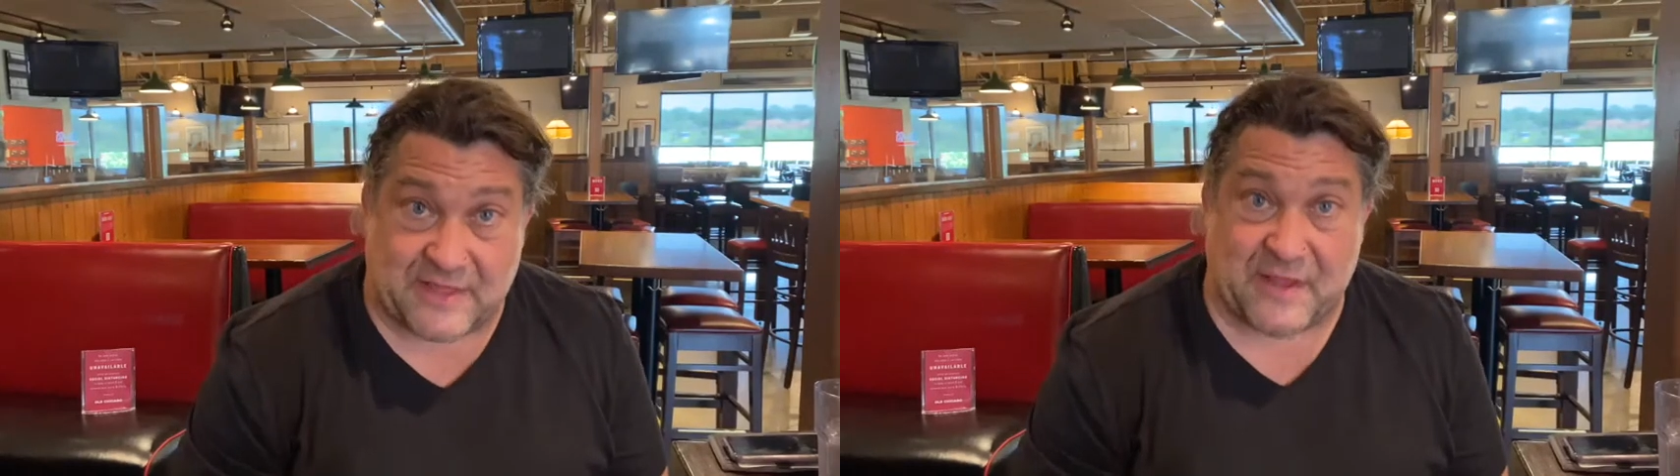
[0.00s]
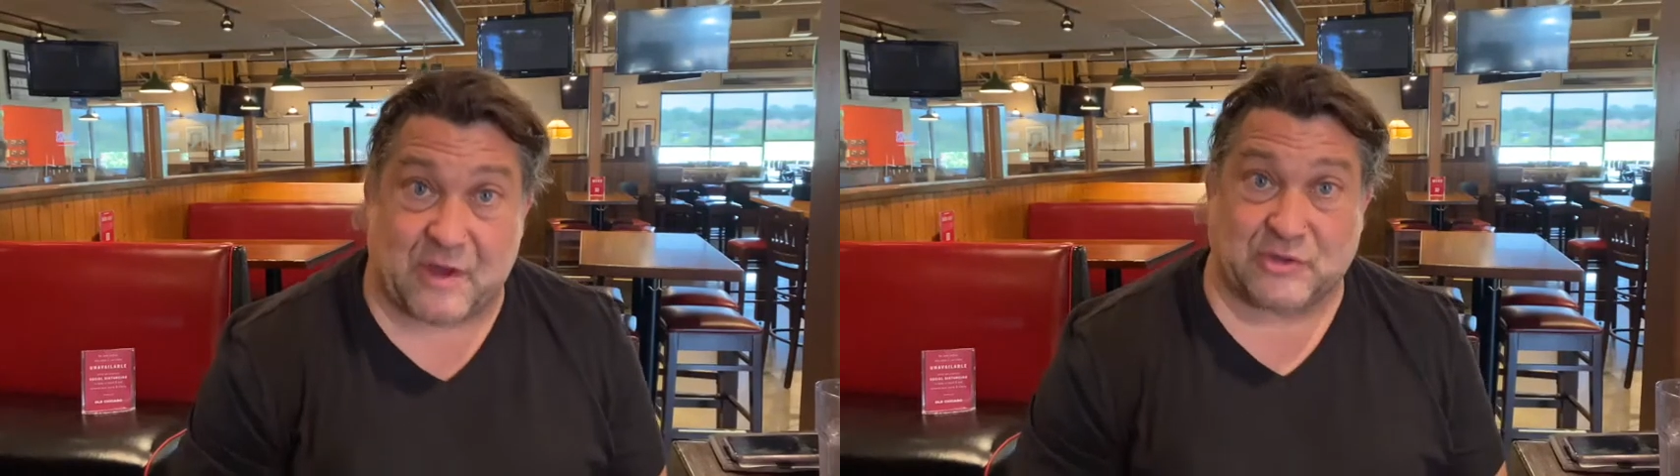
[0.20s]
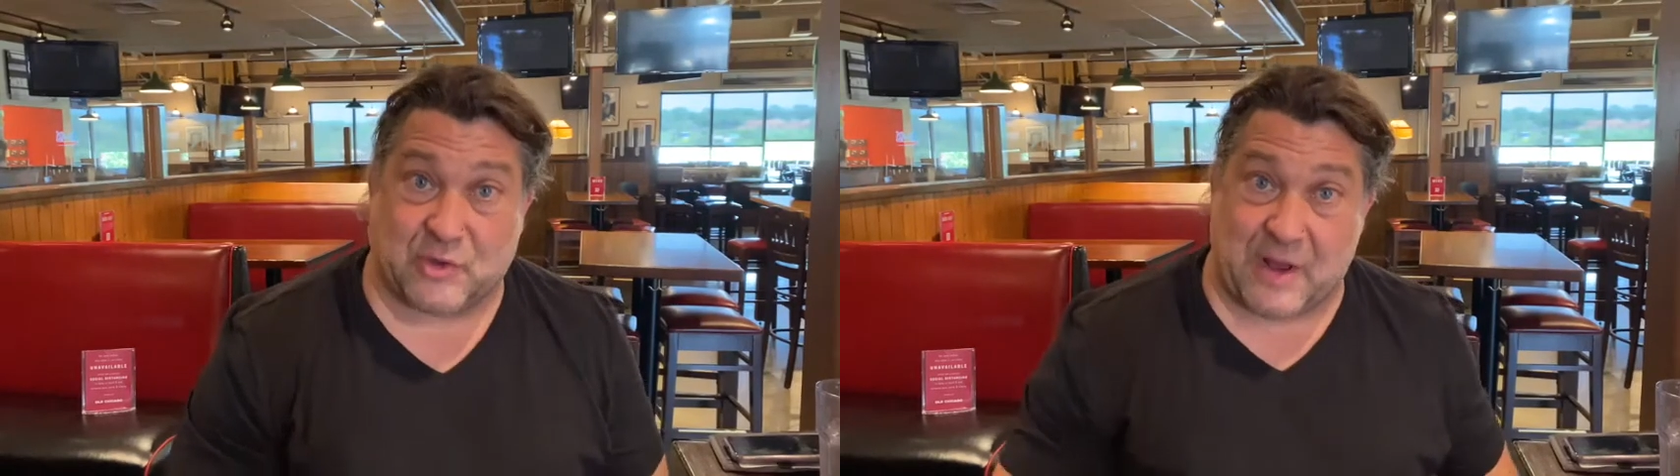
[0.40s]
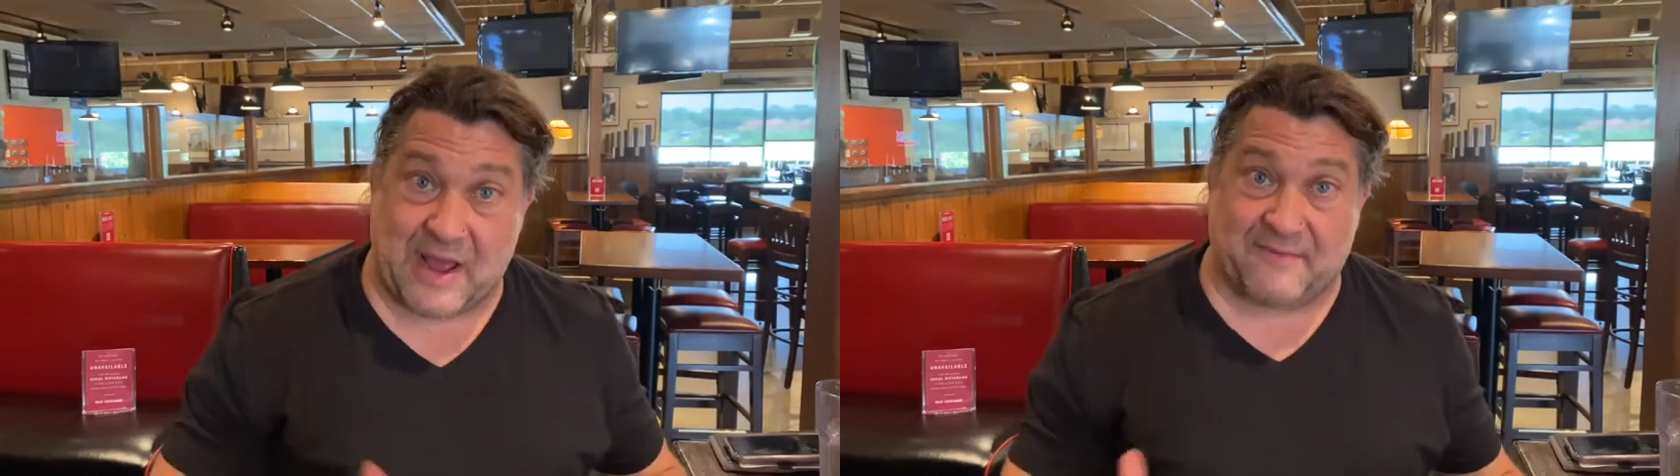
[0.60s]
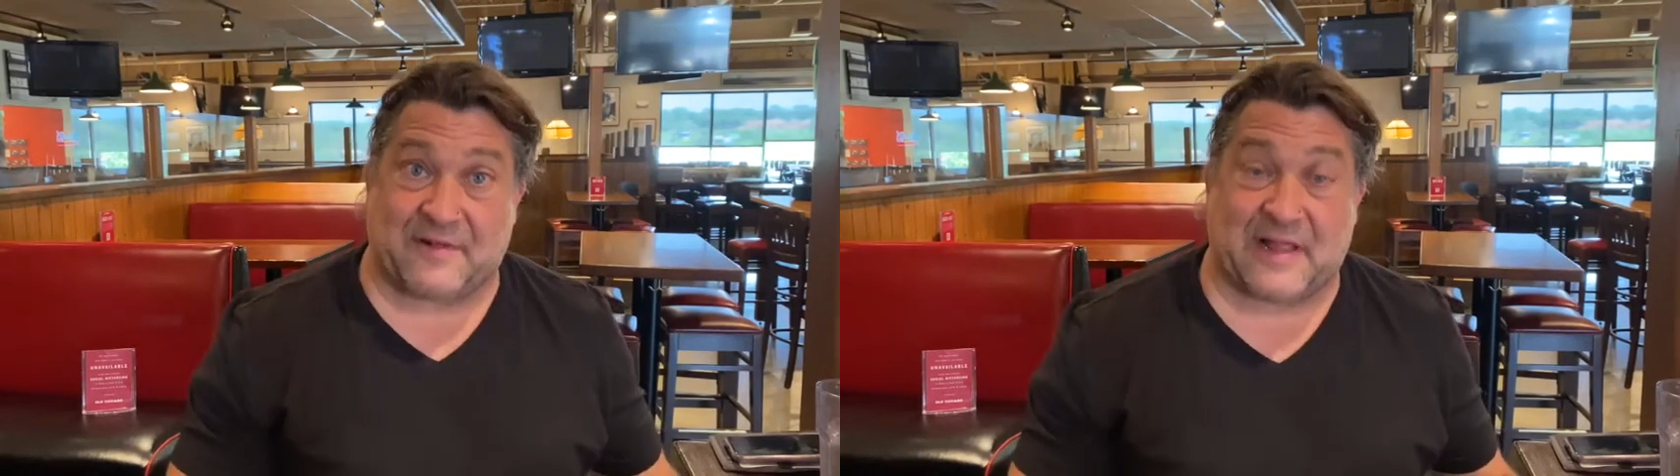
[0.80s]
and they also
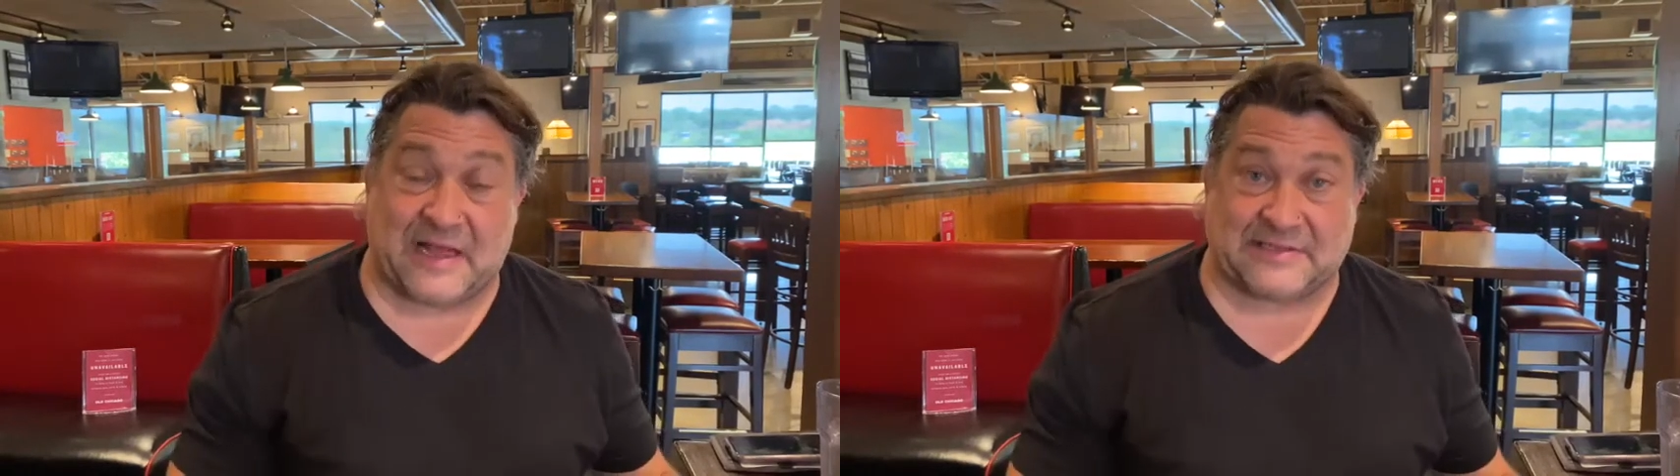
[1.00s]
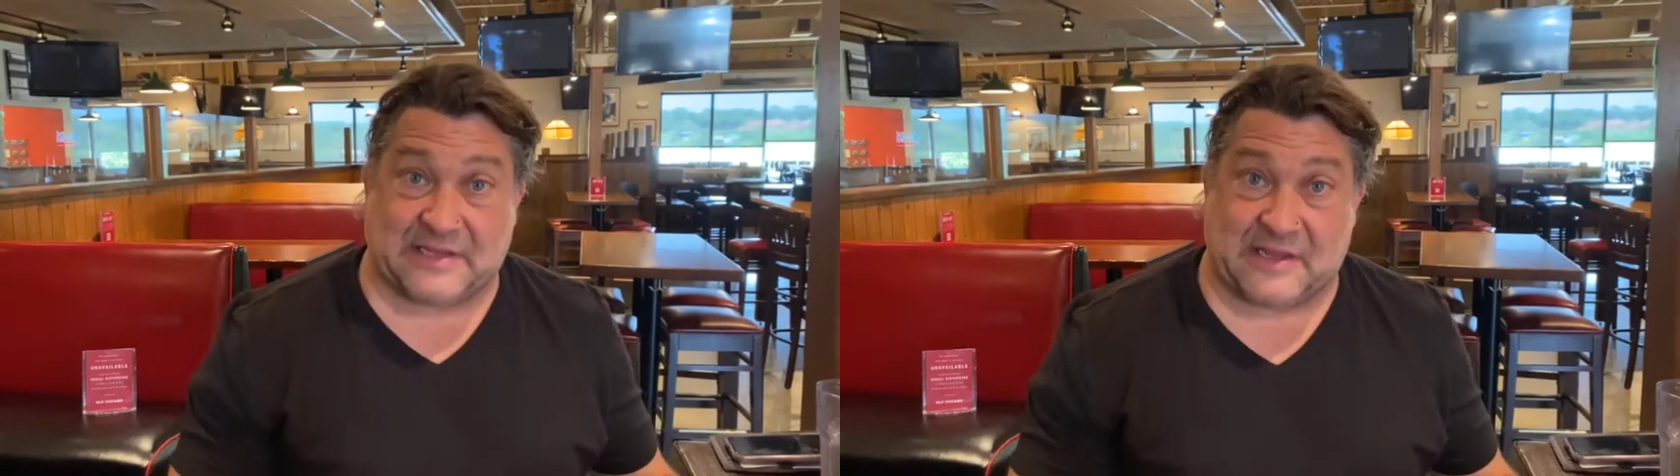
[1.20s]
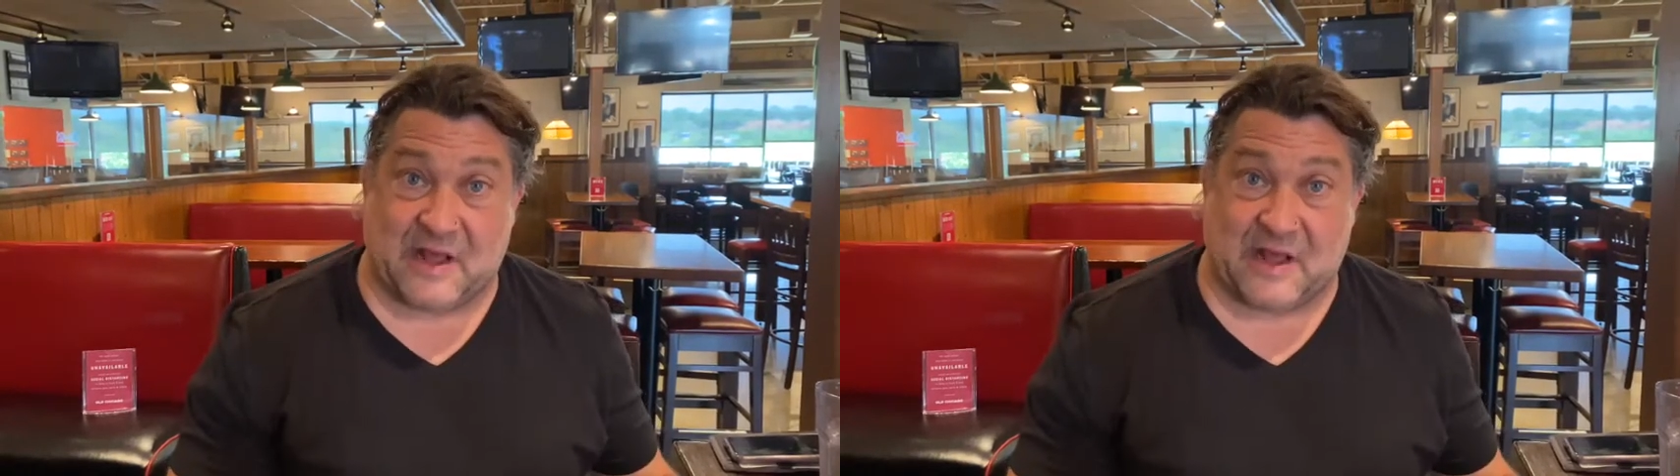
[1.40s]
have classic